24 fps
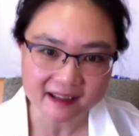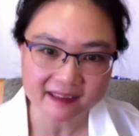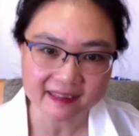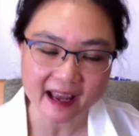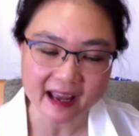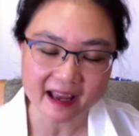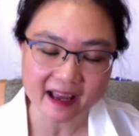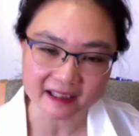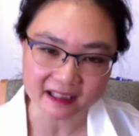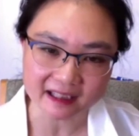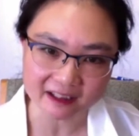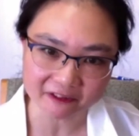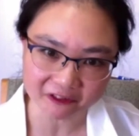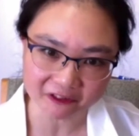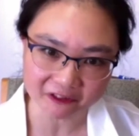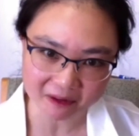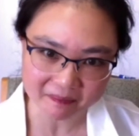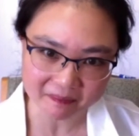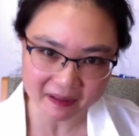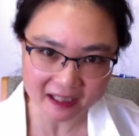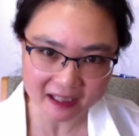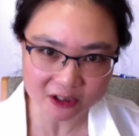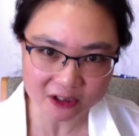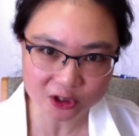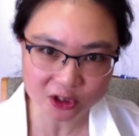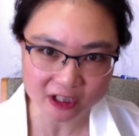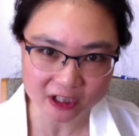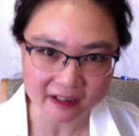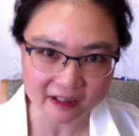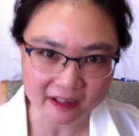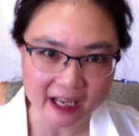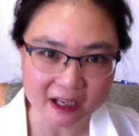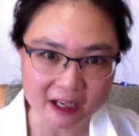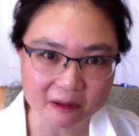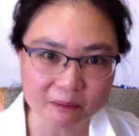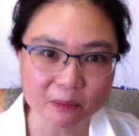take that
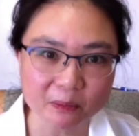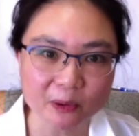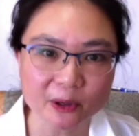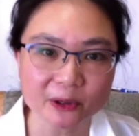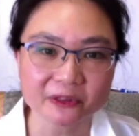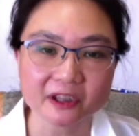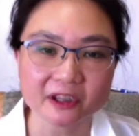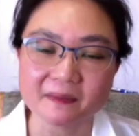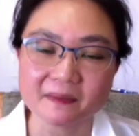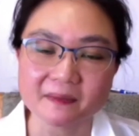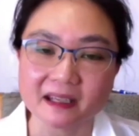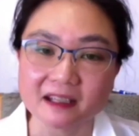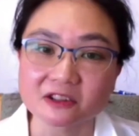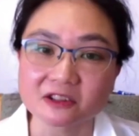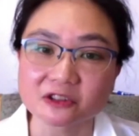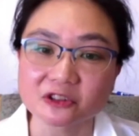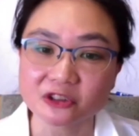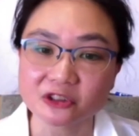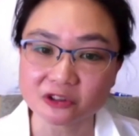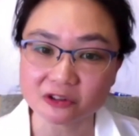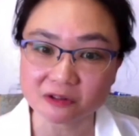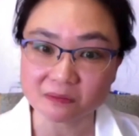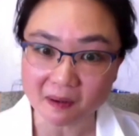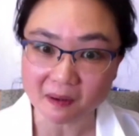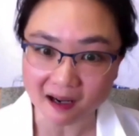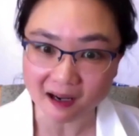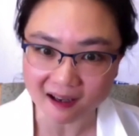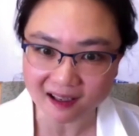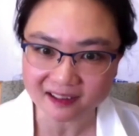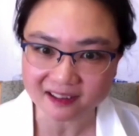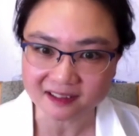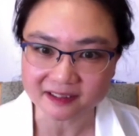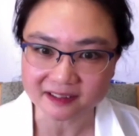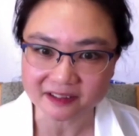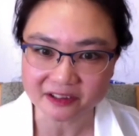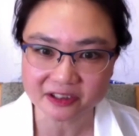information and put them into
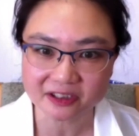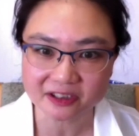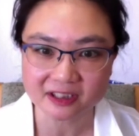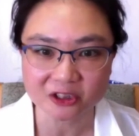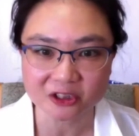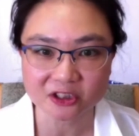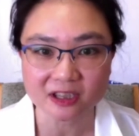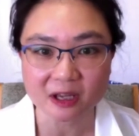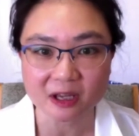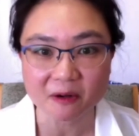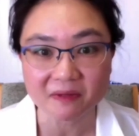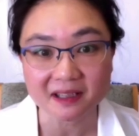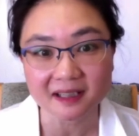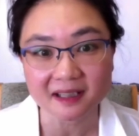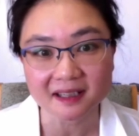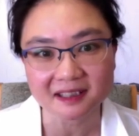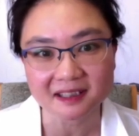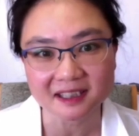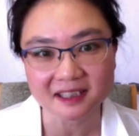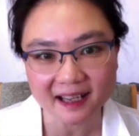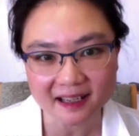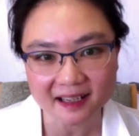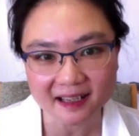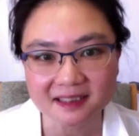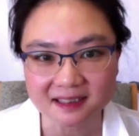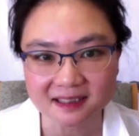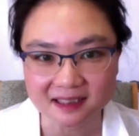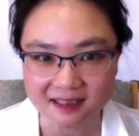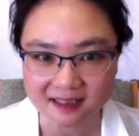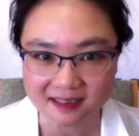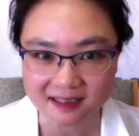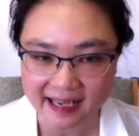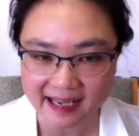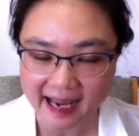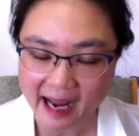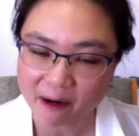models such that we can test to
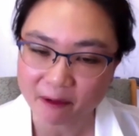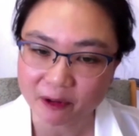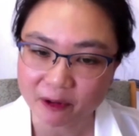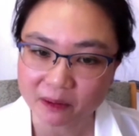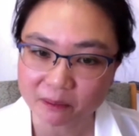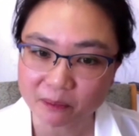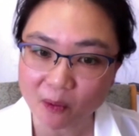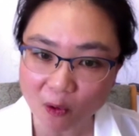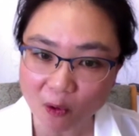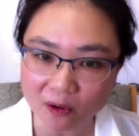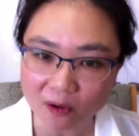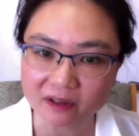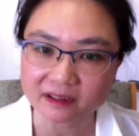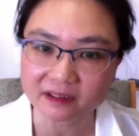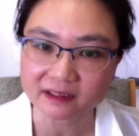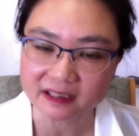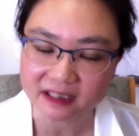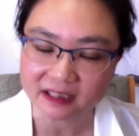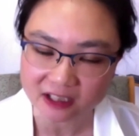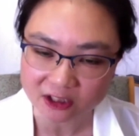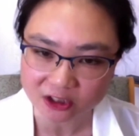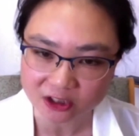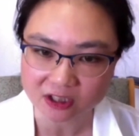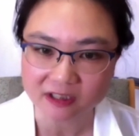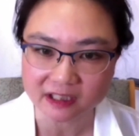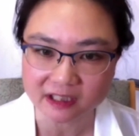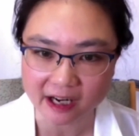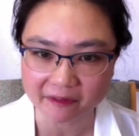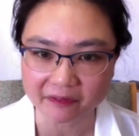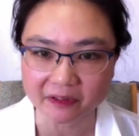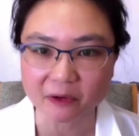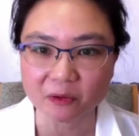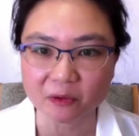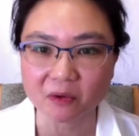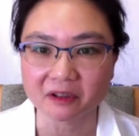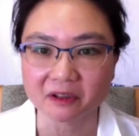see how important each and
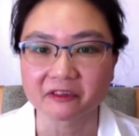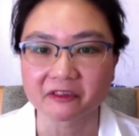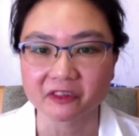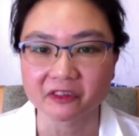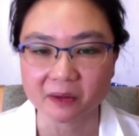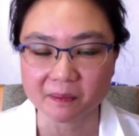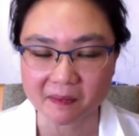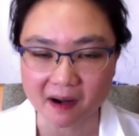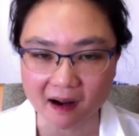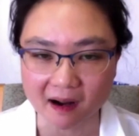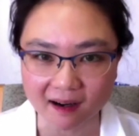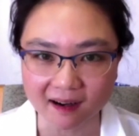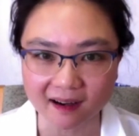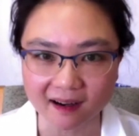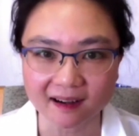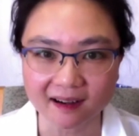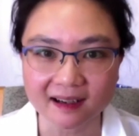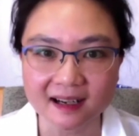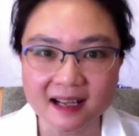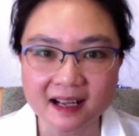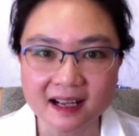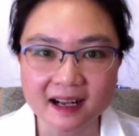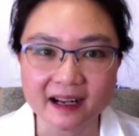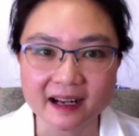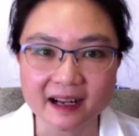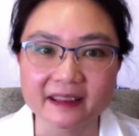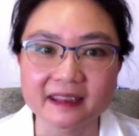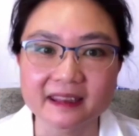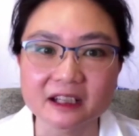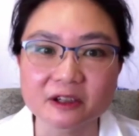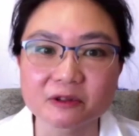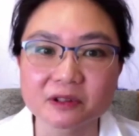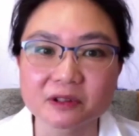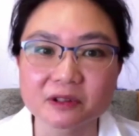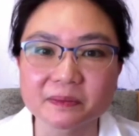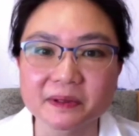every one of them are i
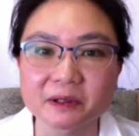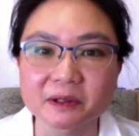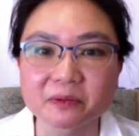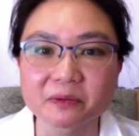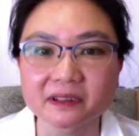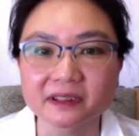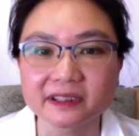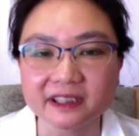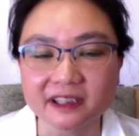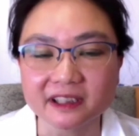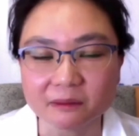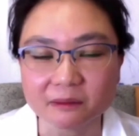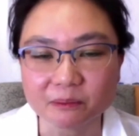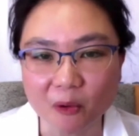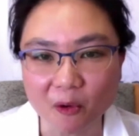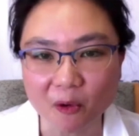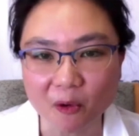think would be really